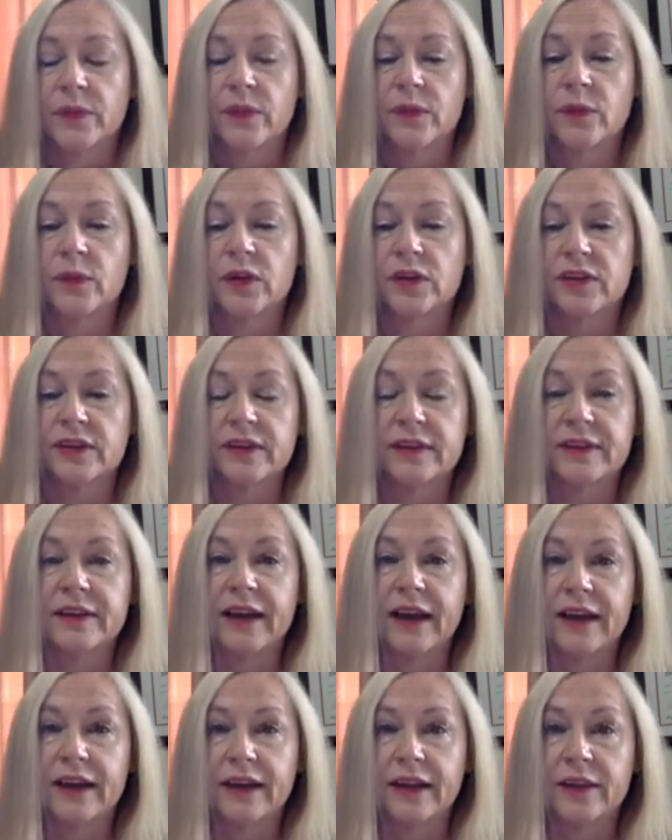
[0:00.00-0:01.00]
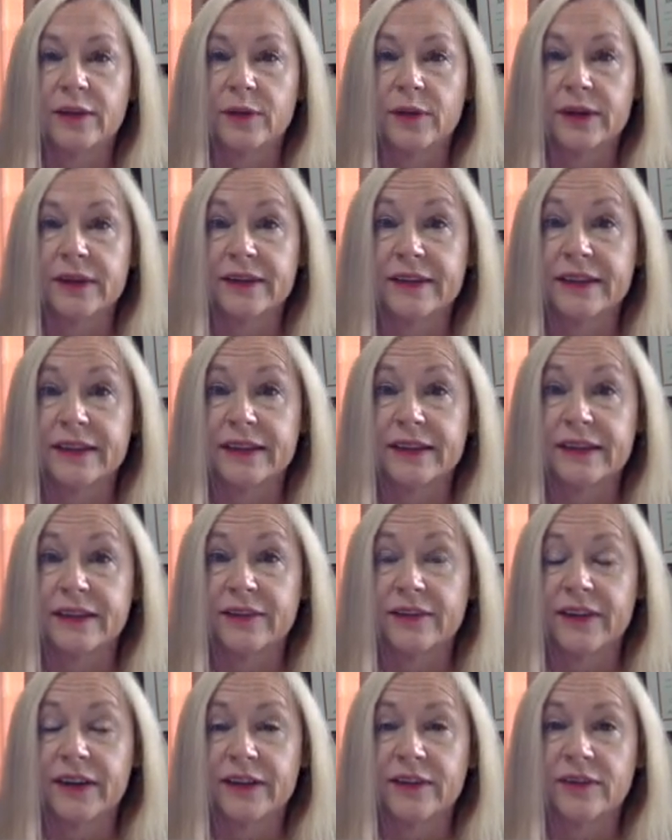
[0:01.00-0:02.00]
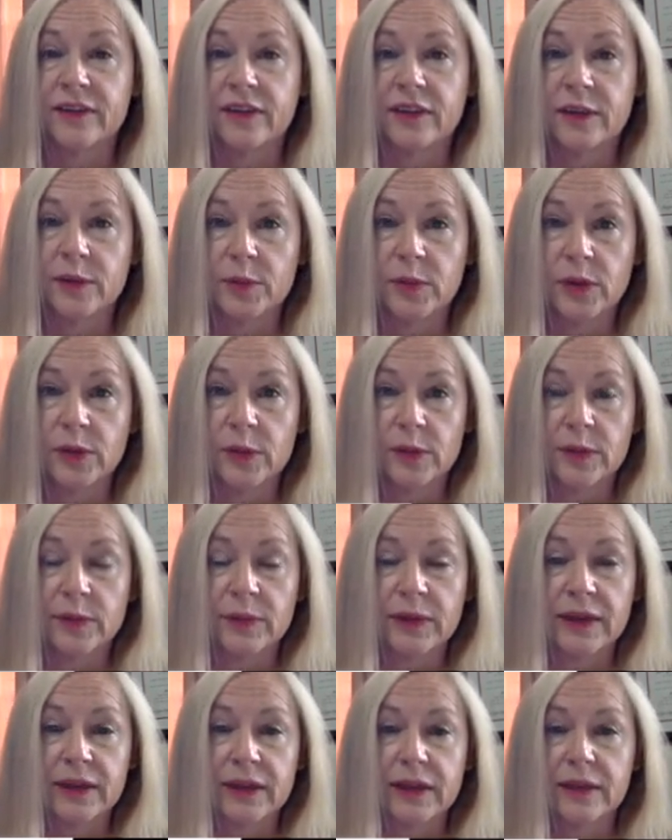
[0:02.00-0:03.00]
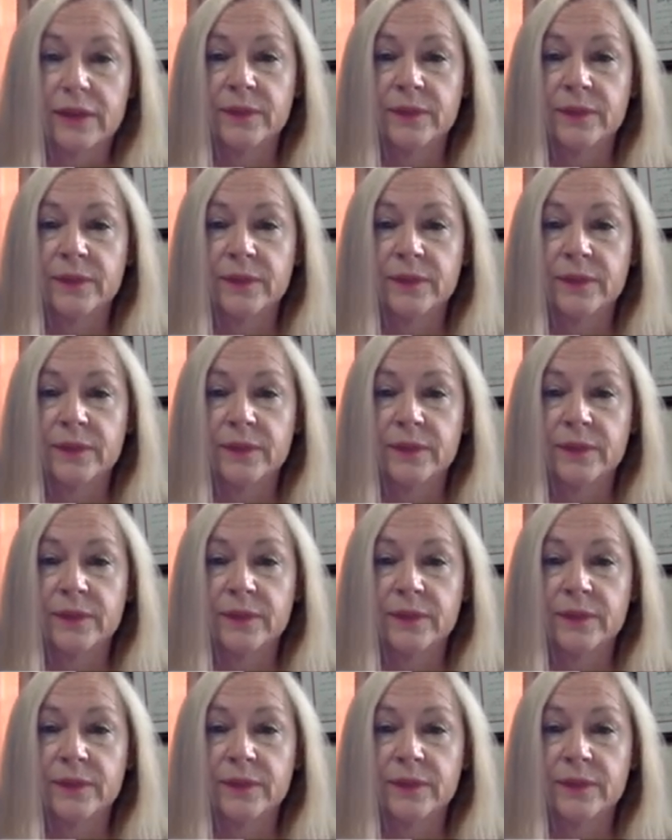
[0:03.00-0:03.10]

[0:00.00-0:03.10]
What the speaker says: which is not otherwise identified from the Probit model.